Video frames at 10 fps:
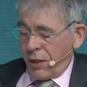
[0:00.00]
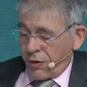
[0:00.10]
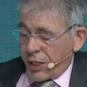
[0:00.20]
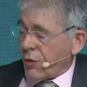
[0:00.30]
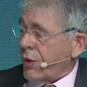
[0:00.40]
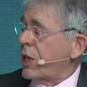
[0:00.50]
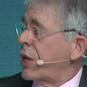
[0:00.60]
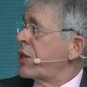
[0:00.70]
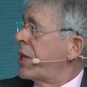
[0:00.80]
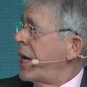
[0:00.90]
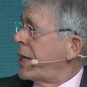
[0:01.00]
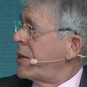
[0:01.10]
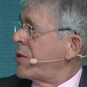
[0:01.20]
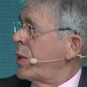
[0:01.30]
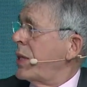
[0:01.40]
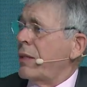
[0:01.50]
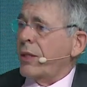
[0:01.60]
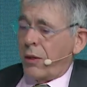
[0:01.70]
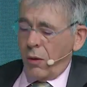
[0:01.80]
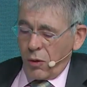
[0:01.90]
Inflation Reduction Act as well,
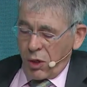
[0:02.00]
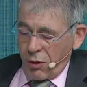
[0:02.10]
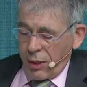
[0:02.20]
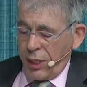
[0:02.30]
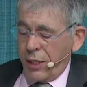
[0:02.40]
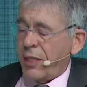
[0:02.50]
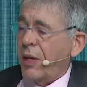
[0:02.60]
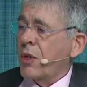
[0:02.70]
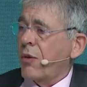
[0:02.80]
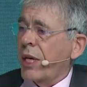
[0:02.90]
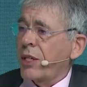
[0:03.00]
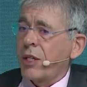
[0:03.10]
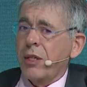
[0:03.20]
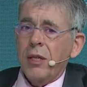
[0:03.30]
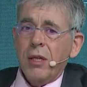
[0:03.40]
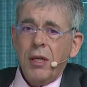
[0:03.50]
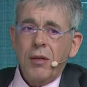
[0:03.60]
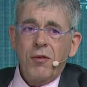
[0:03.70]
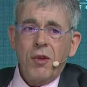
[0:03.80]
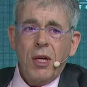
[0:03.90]
that all go in the same direction
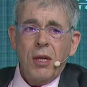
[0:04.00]
of